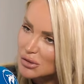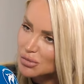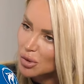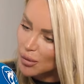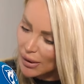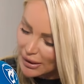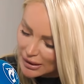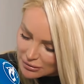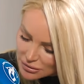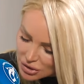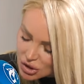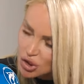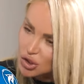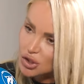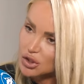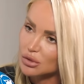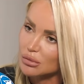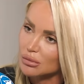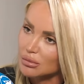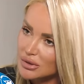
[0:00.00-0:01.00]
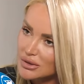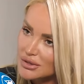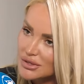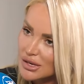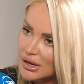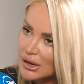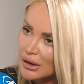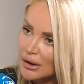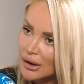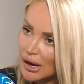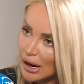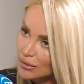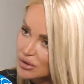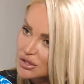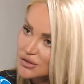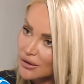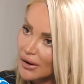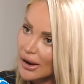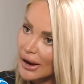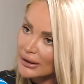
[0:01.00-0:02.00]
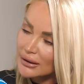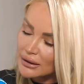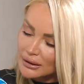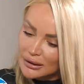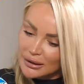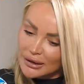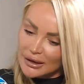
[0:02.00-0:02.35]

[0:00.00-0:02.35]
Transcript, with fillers: but when it was just numbers, I was fine.